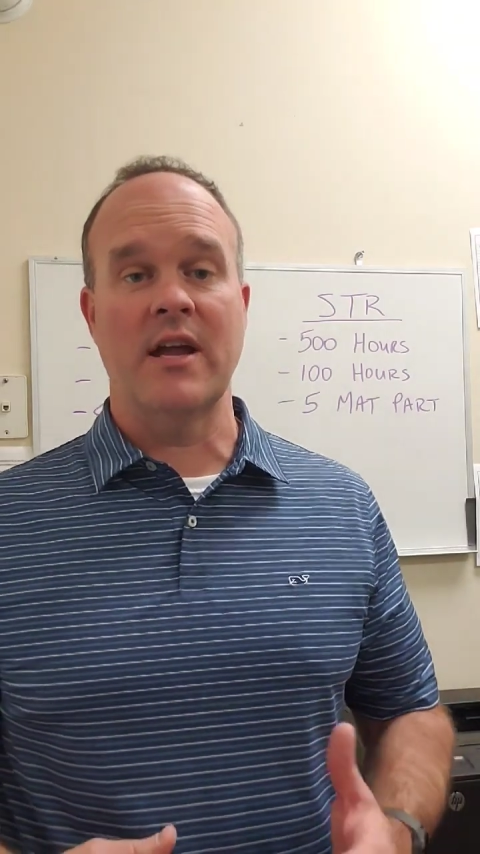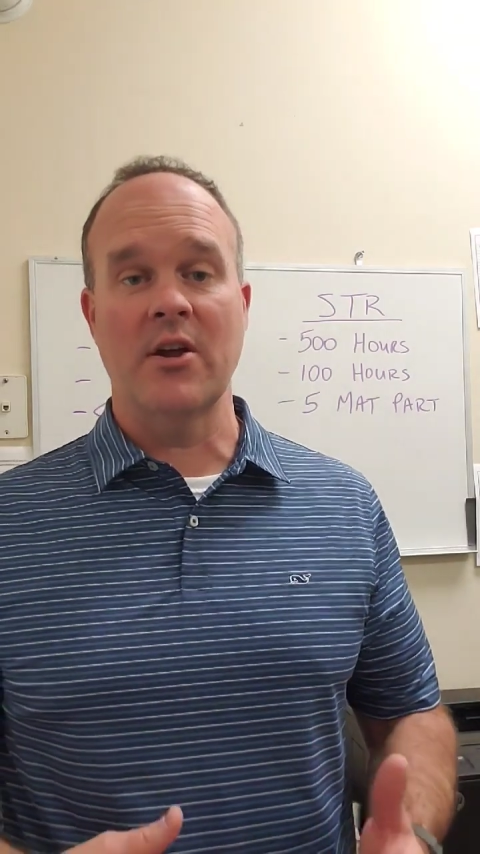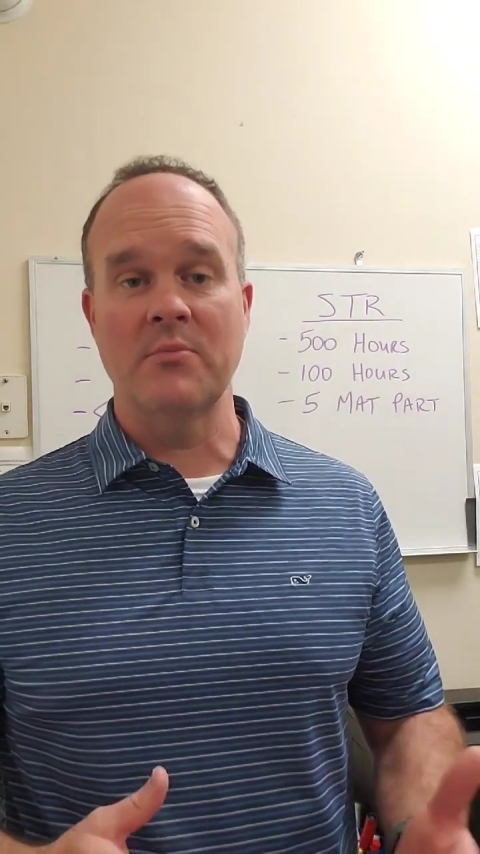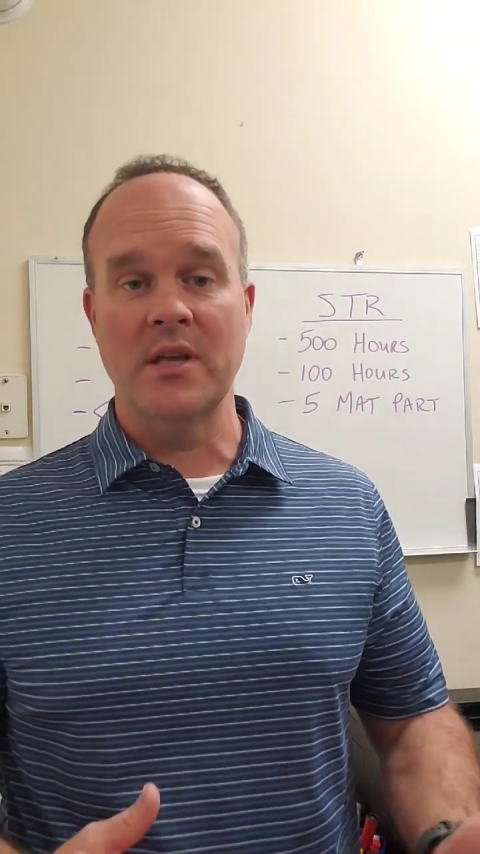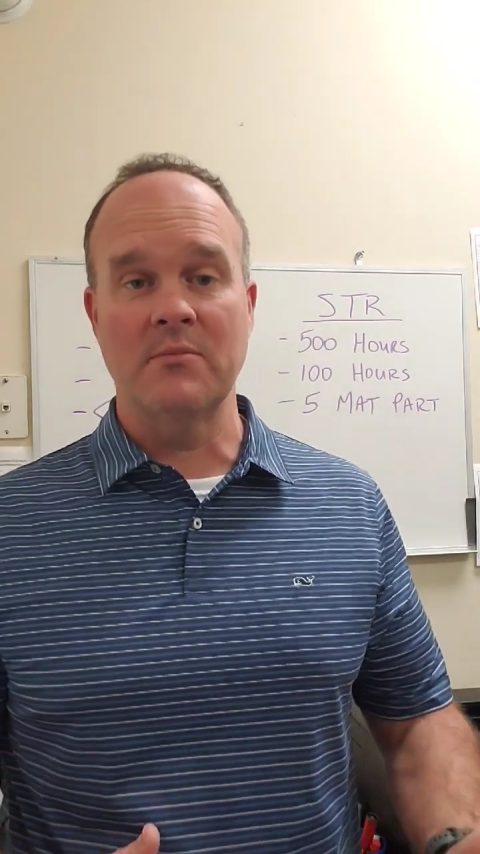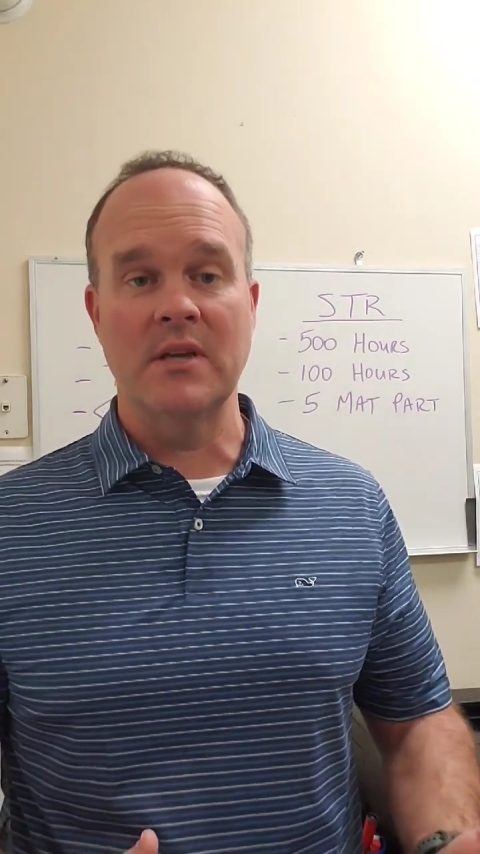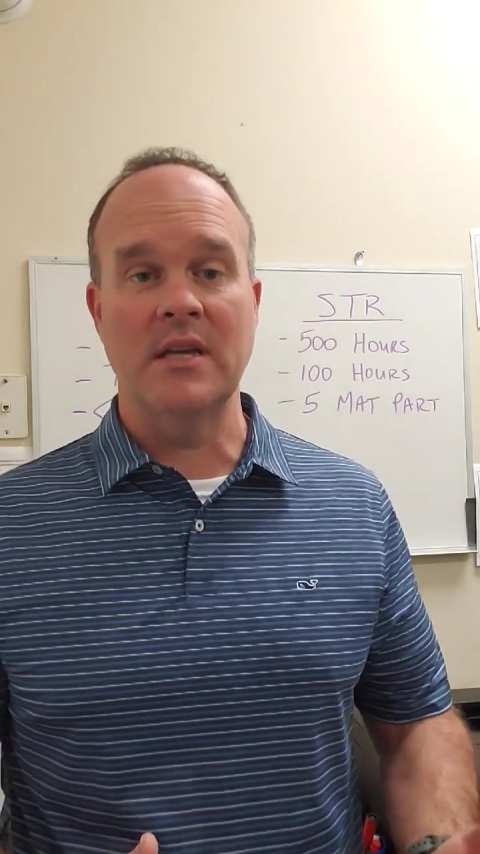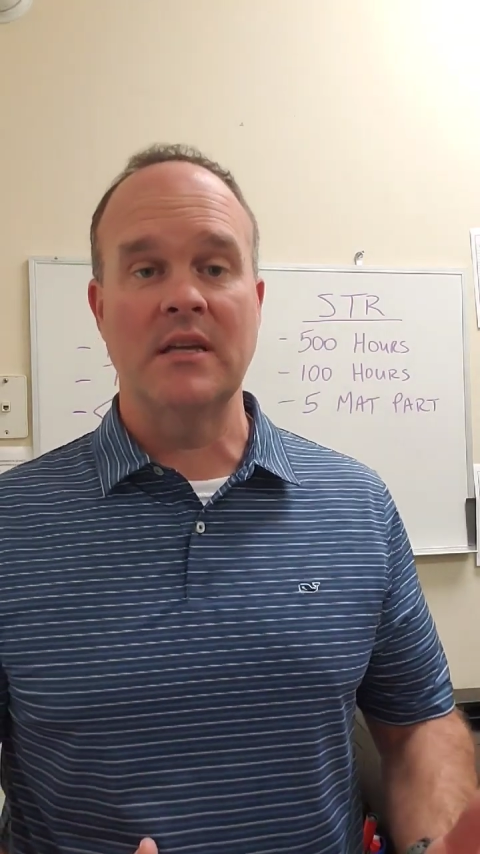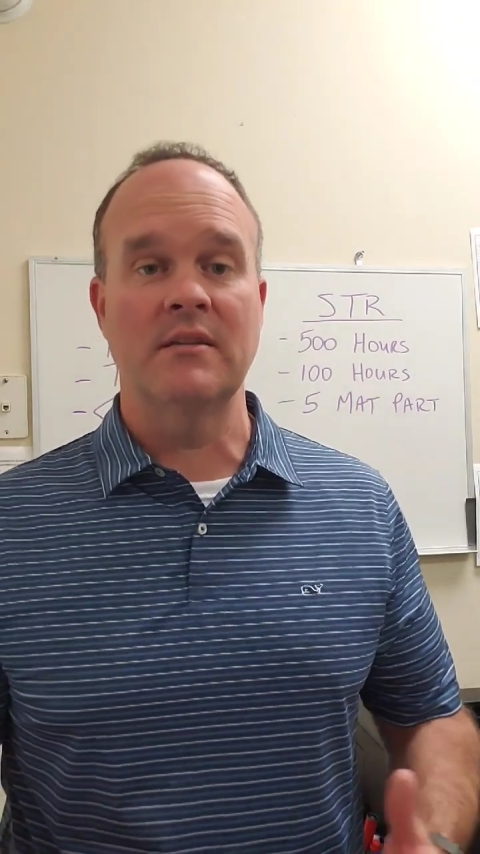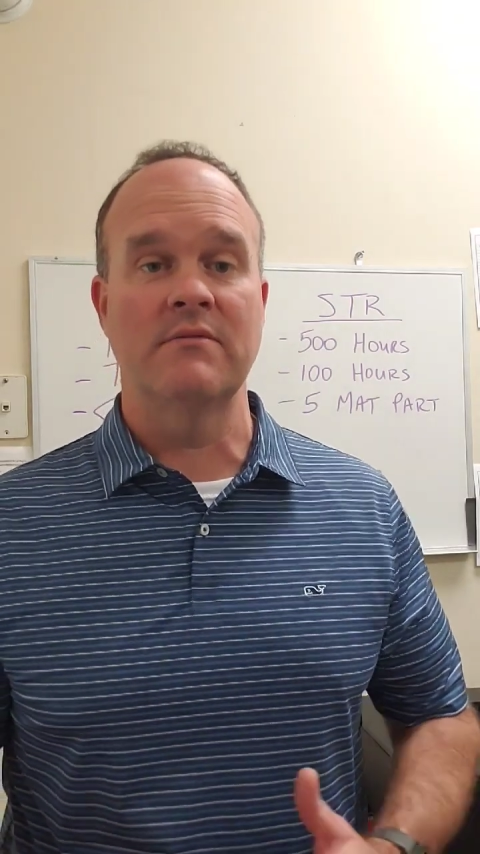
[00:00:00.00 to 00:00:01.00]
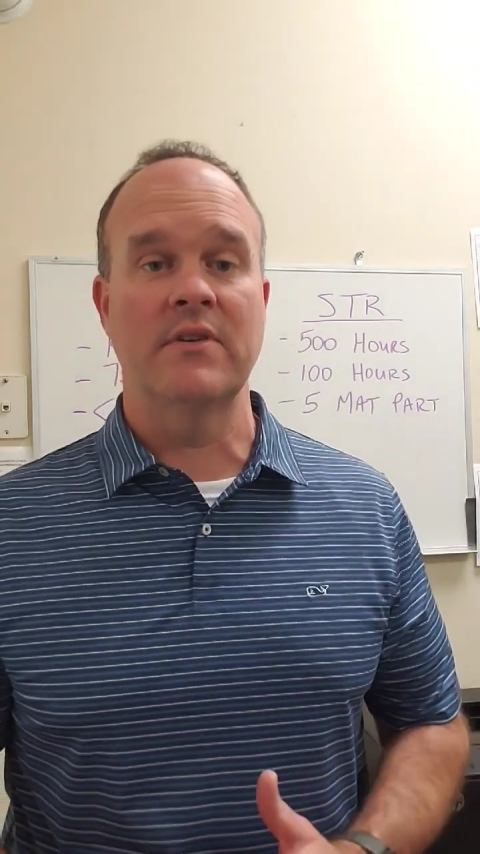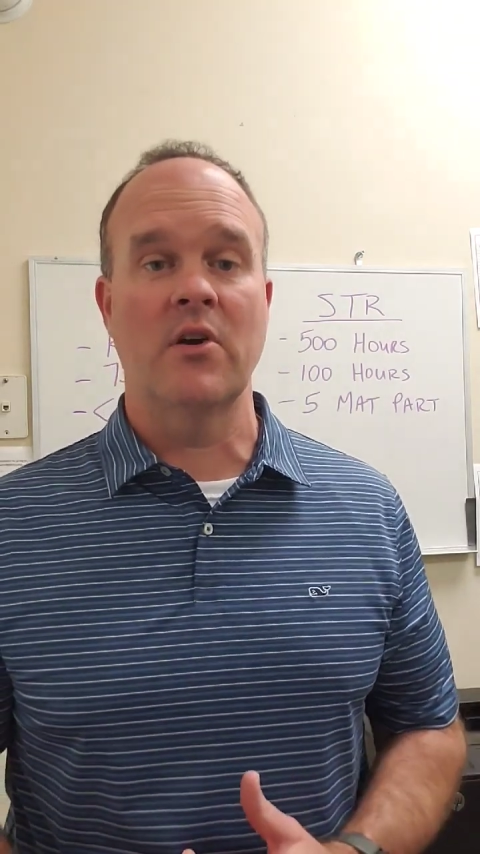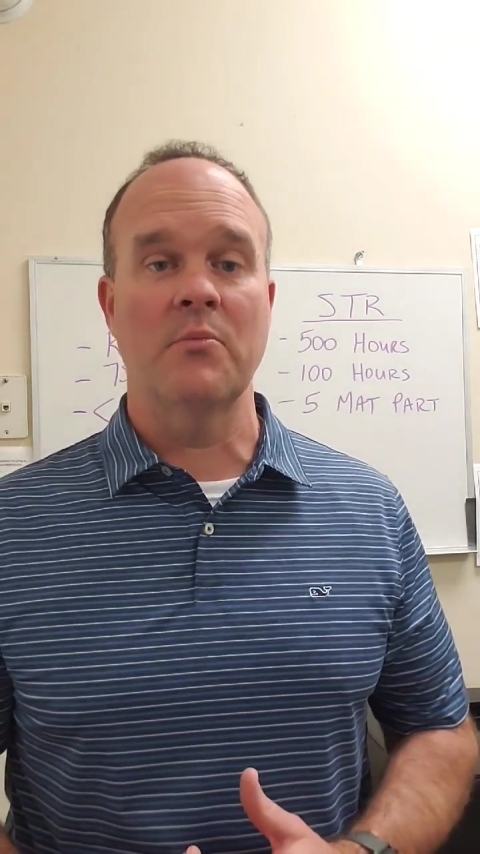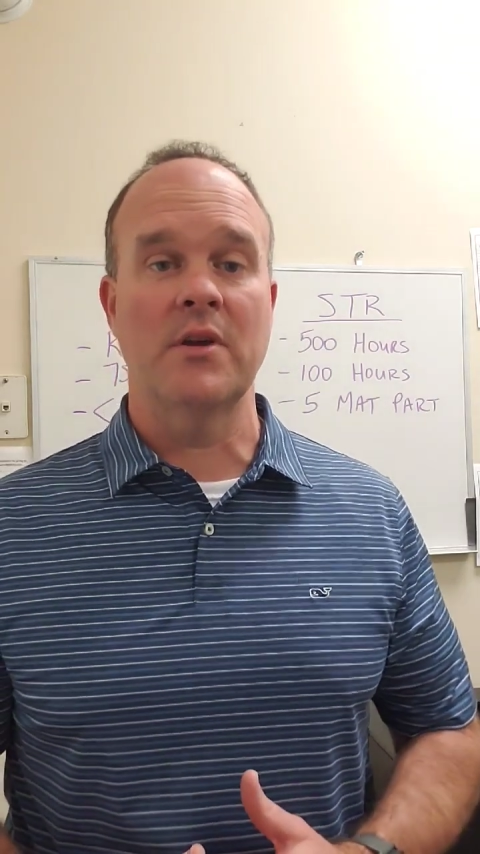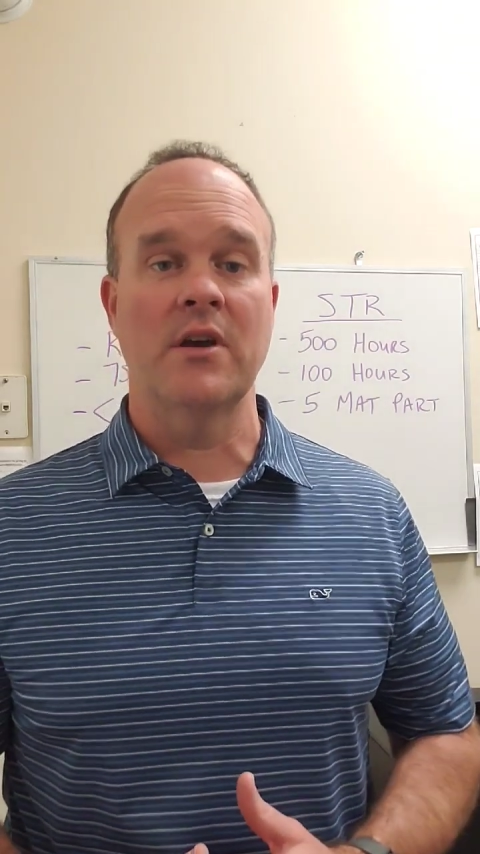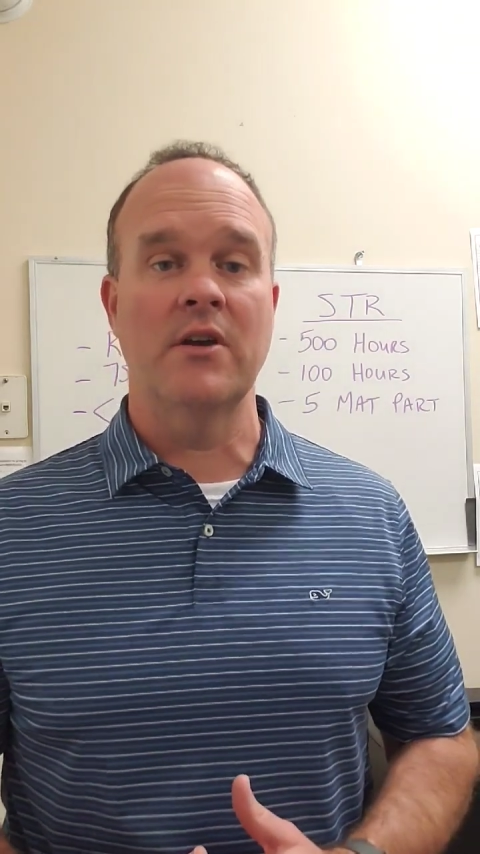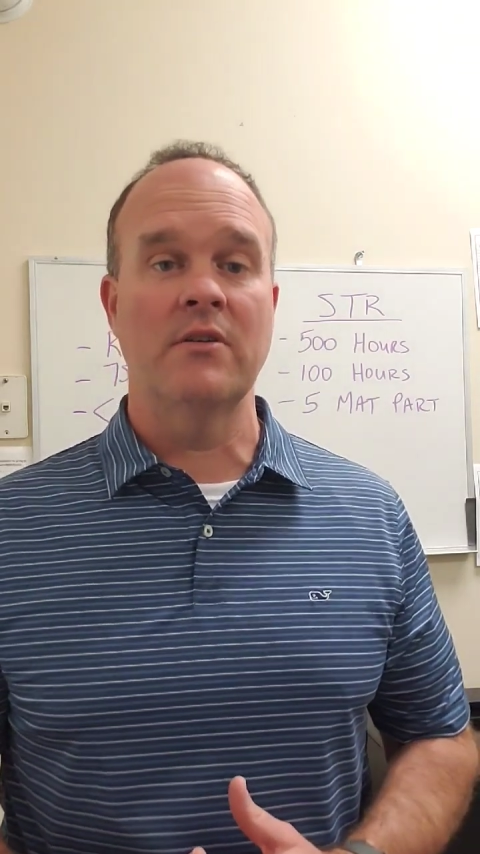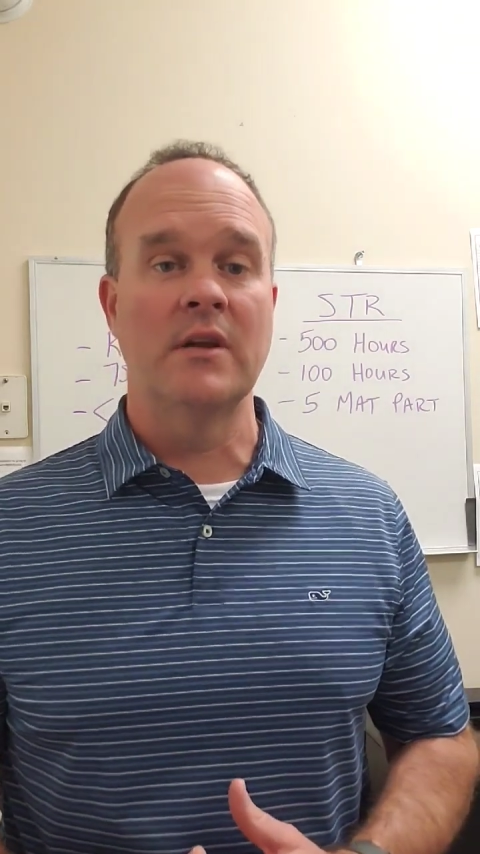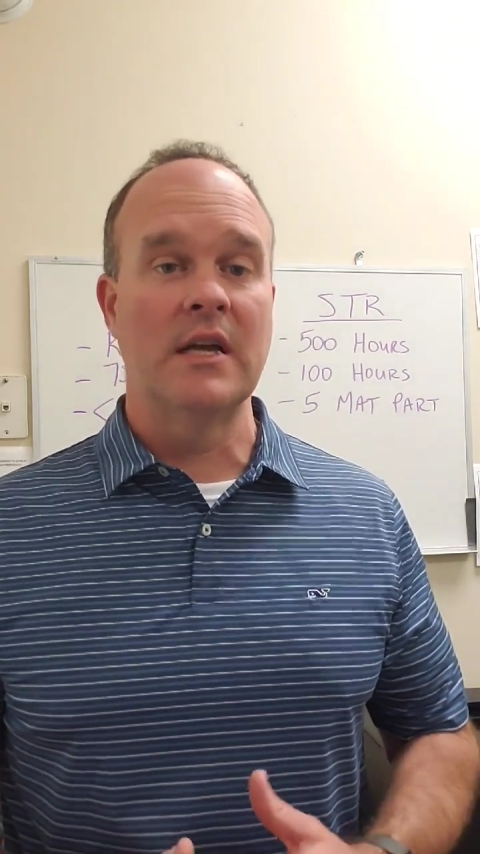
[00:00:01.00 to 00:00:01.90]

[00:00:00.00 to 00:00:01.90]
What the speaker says: Airbnb, VRBO.